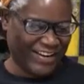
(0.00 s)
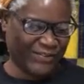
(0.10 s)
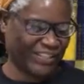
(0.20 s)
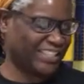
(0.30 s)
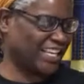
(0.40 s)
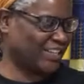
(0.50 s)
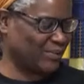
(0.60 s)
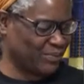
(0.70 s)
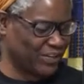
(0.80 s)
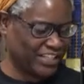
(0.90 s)
well, thank you,
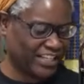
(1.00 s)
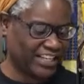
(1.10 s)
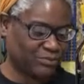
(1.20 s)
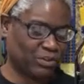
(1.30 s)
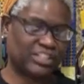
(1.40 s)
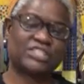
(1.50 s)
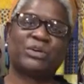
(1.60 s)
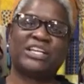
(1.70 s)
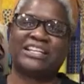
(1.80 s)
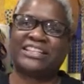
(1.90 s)
Brenda. That's really
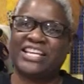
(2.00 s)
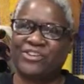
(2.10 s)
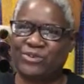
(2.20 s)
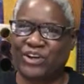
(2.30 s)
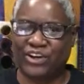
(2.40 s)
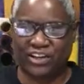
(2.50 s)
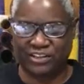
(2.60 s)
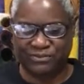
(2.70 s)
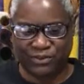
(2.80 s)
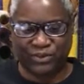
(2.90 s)
sweet. And thank you, Carolyn,
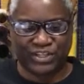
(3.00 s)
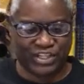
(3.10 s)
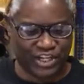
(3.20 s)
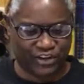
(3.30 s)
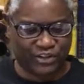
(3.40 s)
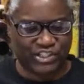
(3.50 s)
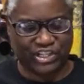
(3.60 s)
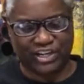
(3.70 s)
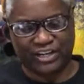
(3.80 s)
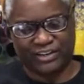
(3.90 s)
for encouraging
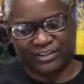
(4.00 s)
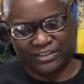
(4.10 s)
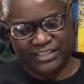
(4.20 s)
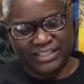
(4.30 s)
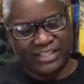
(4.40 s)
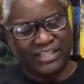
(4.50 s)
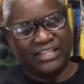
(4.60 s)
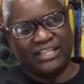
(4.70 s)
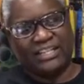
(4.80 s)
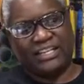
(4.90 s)
her.
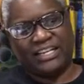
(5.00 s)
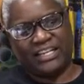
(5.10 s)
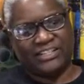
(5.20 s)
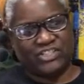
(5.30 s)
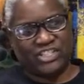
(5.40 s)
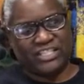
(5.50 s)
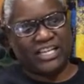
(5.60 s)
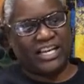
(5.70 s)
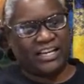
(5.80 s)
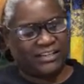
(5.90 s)
And she's
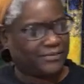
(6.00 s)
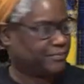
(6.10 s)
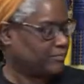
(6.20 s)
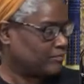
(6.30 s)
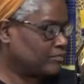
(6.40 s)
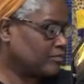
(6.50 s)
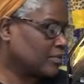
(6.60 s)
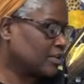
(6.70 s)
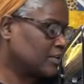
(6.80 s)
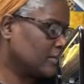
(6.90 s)
got
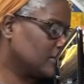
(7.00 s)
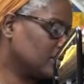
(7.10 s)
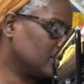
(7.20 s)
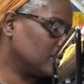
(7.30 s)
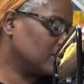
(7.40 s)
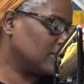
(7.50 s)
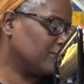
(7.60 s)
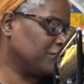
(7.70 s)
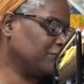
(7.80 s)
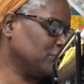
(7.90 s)
uh,
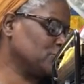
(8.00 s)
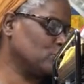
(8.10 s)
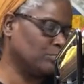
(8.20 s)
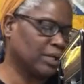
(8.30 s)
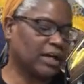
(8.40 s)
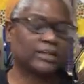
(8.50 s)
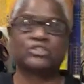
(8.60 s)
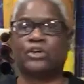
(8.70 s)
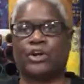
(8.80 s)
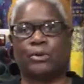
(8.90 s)
52 blocks
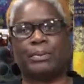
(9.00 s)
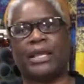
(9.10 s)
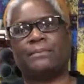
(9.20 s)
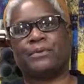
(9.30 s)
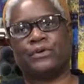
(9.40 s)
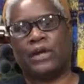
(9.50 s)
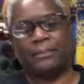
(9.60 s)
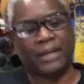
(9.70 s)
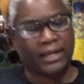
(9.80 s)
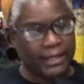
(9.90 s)
on her paper.
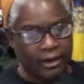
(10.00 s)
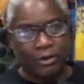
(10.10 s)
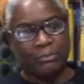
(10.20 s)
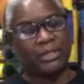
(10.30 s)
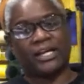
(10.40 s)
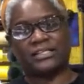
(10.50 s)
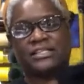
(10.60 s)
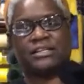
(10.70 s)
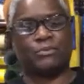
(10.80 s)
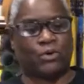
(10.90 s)
I'm not counting
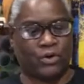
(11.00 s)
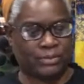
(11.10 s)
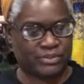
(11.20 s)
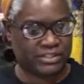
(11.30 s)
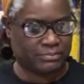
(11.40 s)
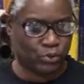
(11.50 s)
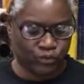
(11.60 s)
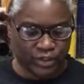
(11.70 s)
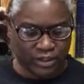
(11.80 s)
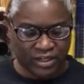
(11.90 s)
blocks anymore. I'm just
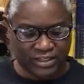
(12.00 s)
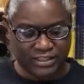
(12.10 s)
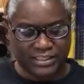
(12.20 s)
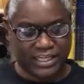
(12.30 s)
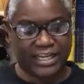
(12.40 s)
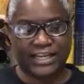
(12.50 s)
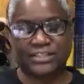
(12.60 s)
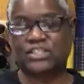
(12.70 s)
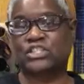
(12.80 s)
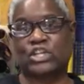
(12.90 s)
moving on because I got
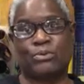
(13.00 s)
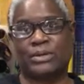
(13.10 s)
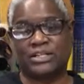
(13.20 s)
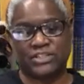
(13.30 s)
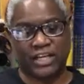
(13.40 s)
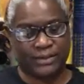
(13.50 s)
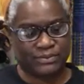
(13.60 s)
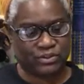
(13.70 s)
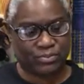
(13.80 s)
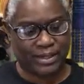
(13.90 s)
so much. I am
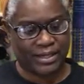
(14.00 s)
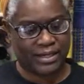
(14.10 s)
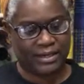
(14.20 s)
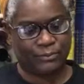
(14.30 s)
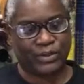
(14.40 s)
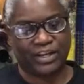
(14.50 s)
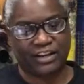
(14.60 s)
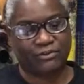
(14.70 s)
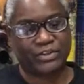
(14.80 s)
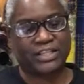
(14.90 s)
so behind with
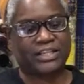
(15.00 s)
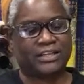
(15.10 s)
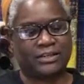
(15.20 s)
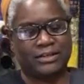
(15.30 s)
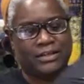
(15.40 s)
everything.